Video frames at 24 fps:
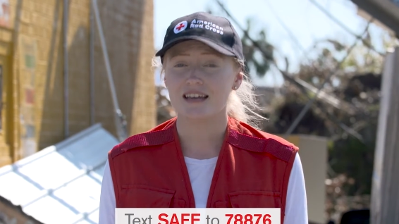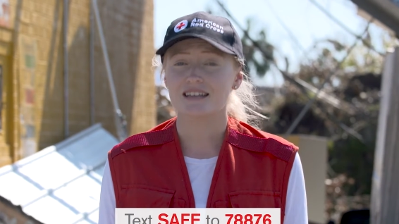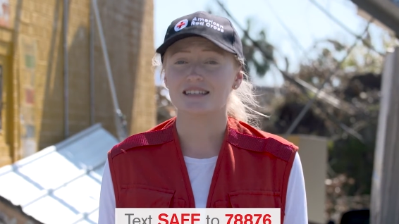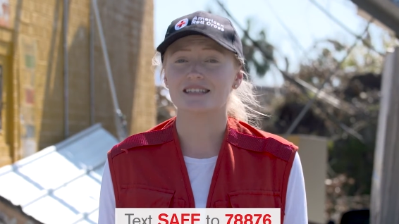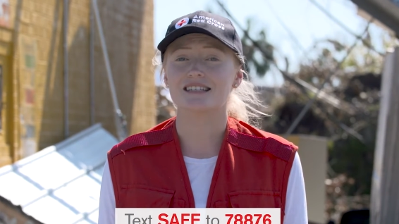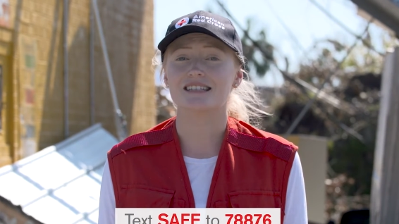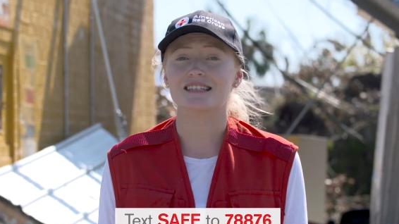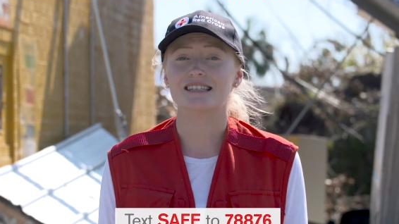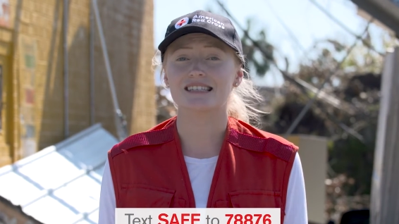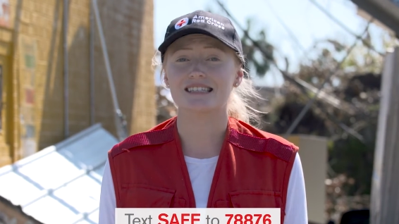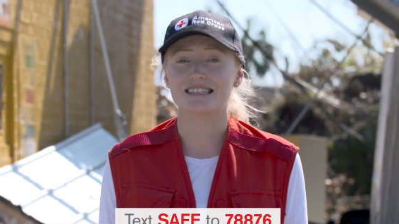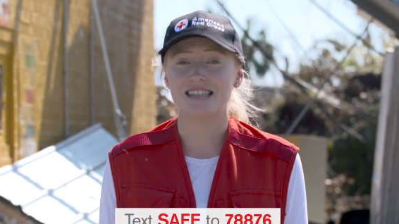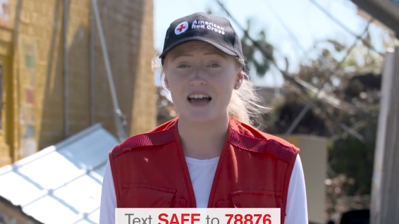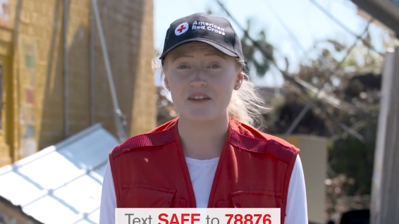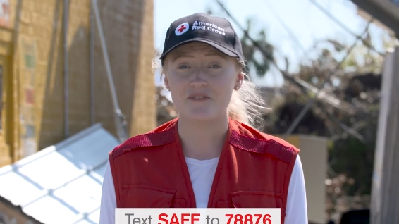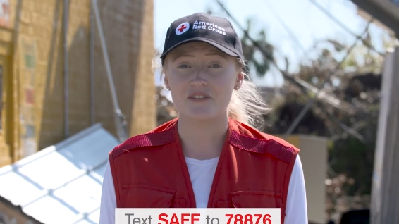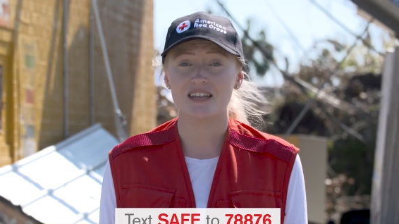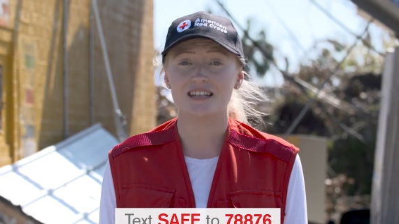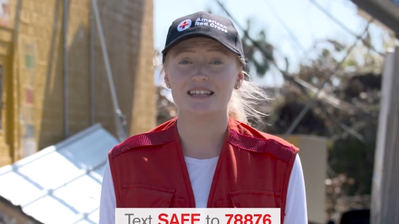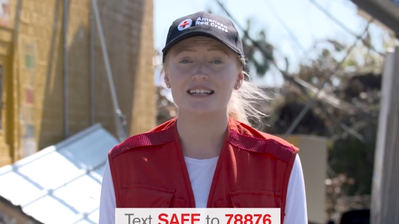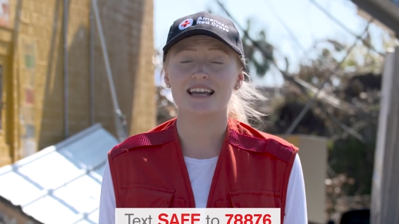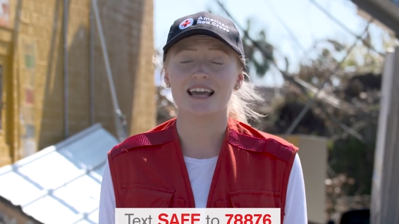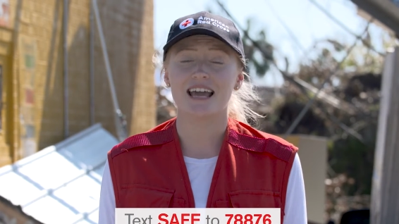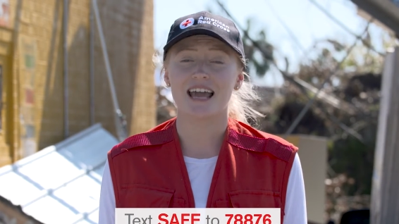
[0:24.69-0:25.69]
to
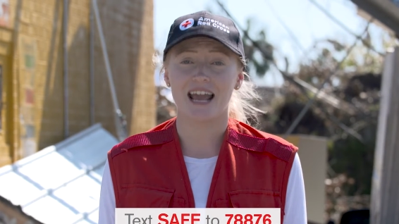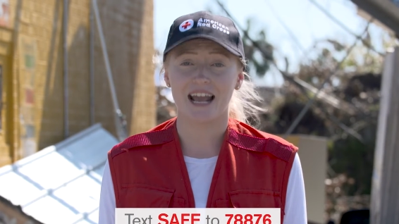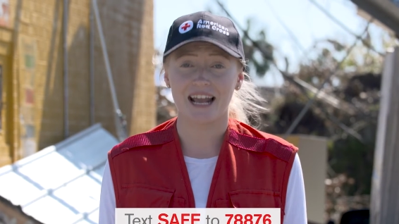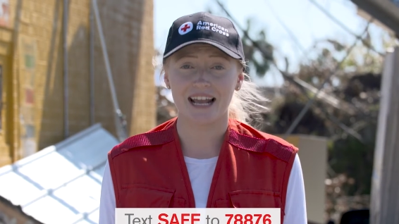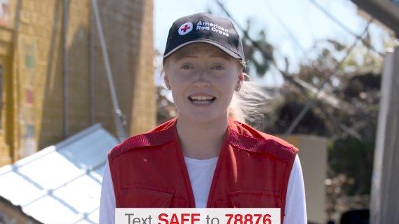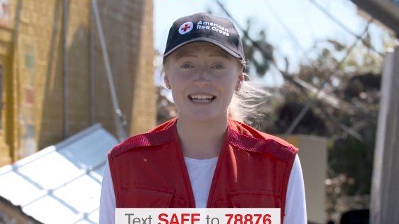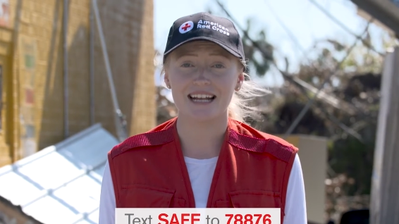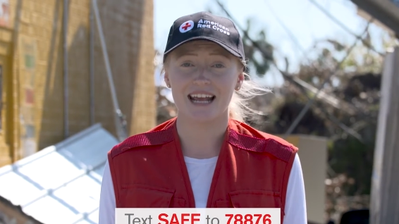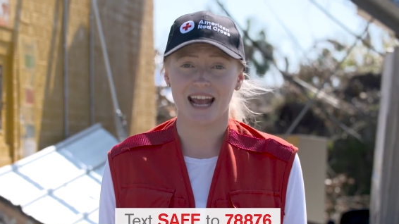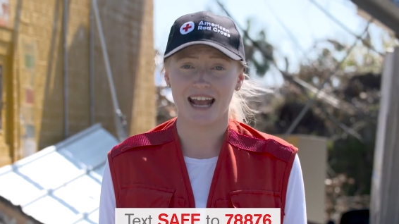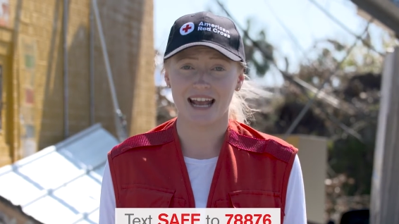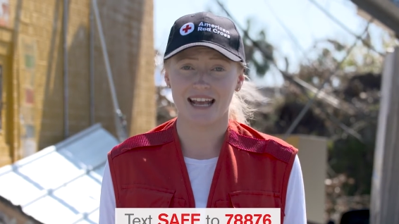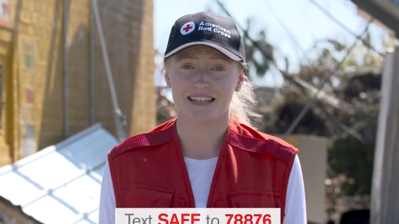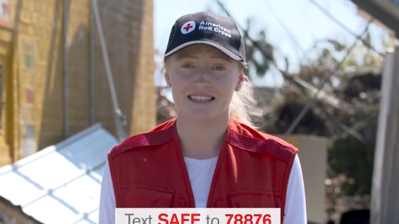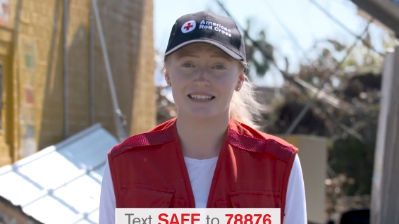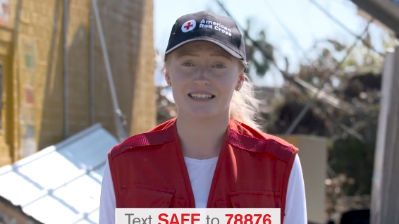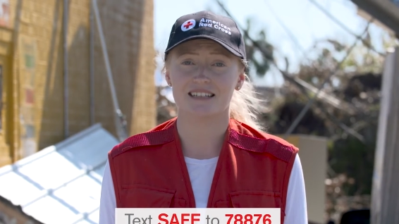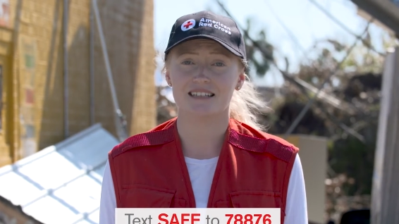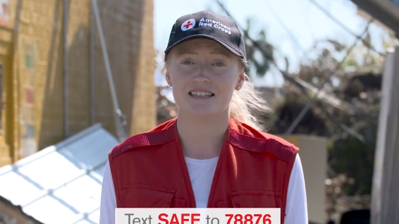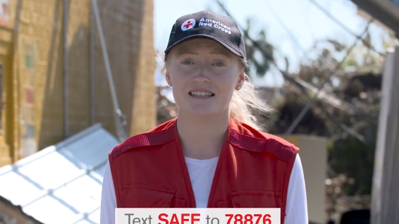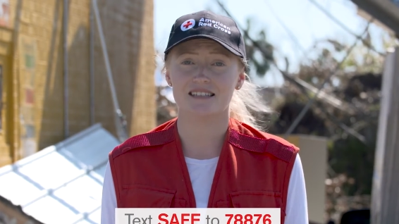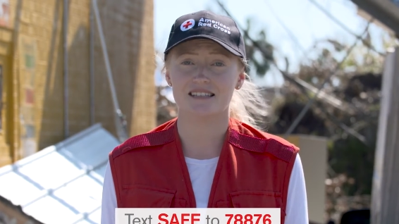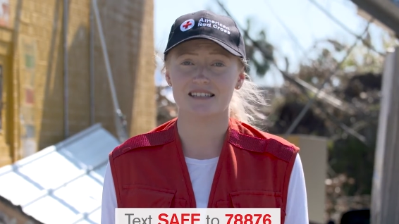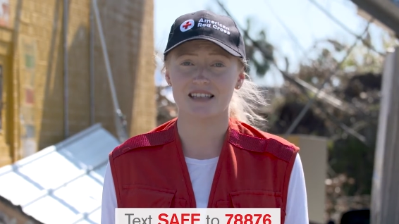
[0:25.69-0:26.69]

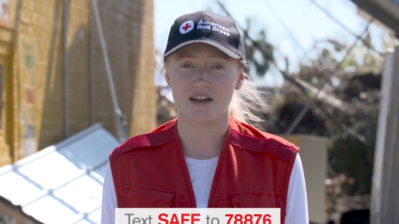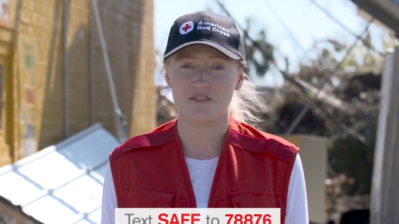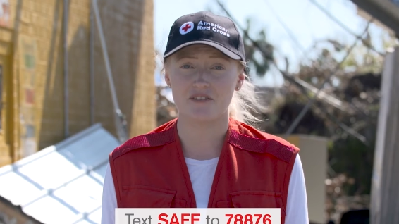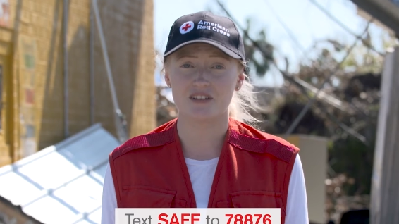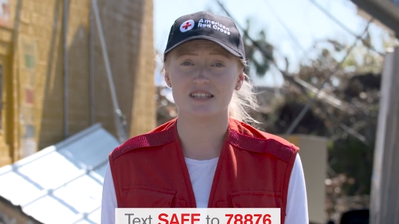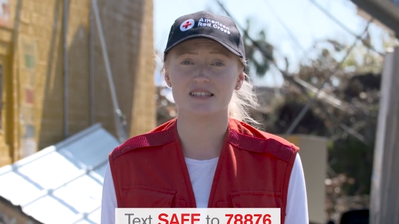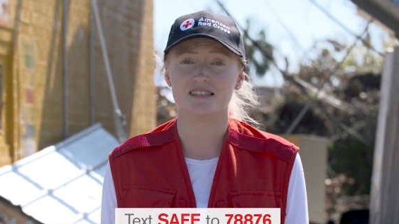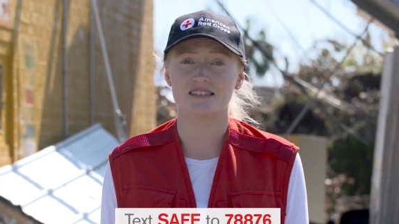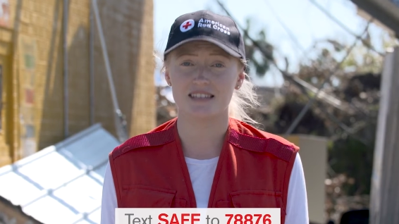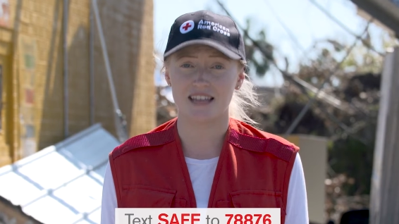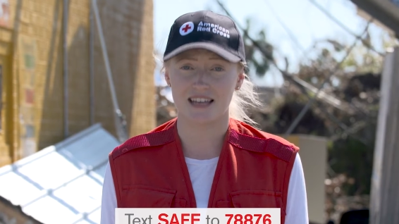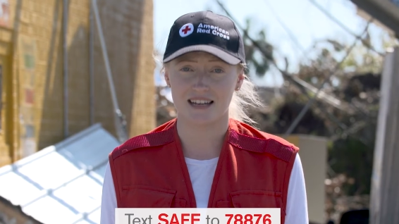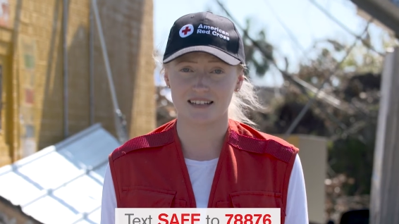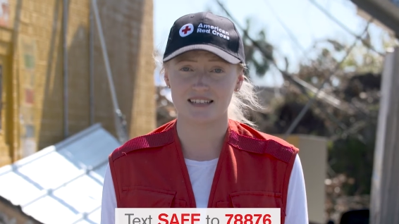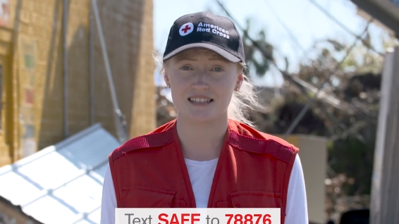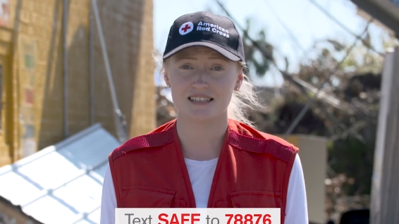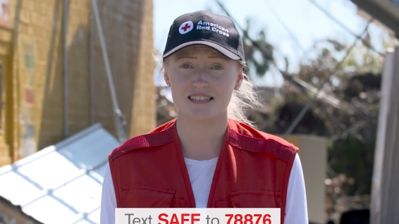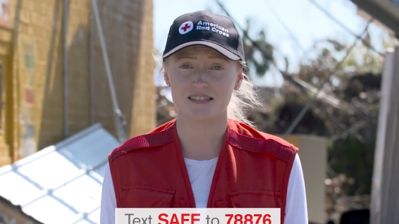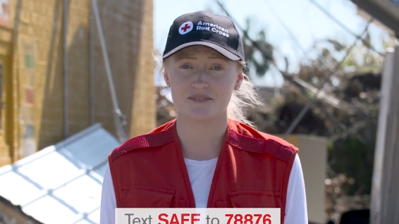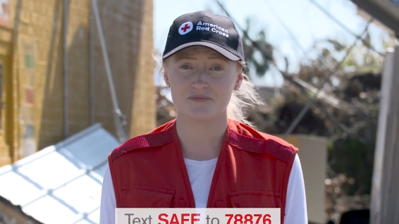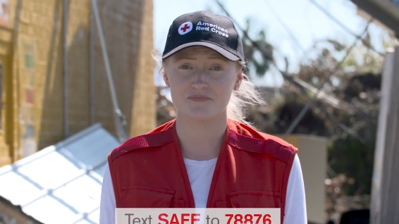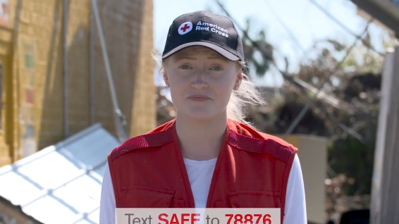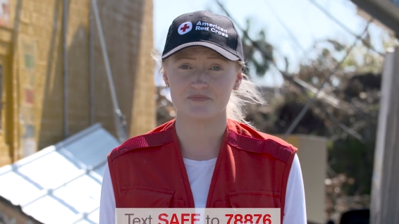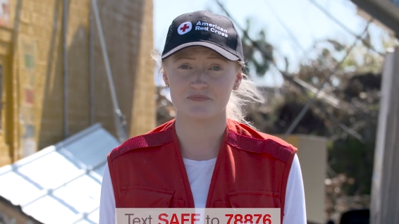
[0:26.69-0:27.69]

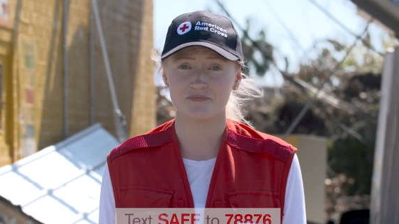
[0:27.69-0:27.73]
78876.